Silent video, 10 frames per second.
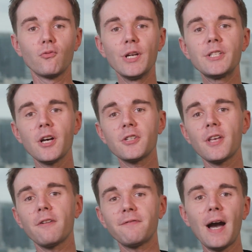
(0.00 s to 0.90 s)
Research
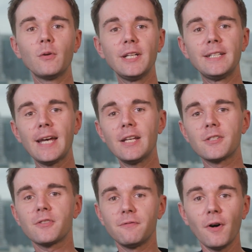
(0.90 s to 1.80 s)
their founding
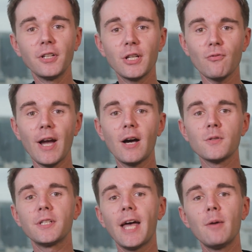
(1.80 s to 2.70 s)
dates, funding
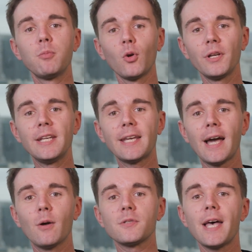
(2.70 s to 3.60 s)
rounds, and employee
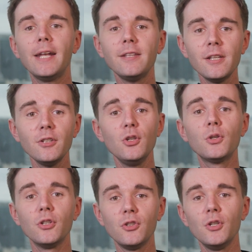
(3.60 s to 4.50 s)
counts, anything you
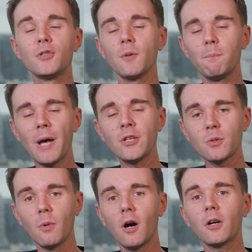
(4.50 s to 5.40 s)
can use to
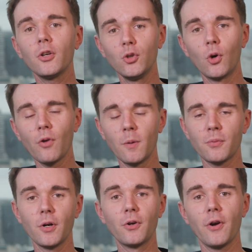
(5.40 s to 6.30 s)
benchmark your own
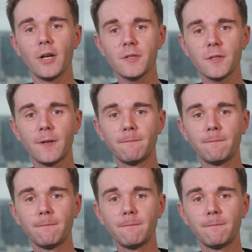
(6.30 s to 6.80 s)
progress.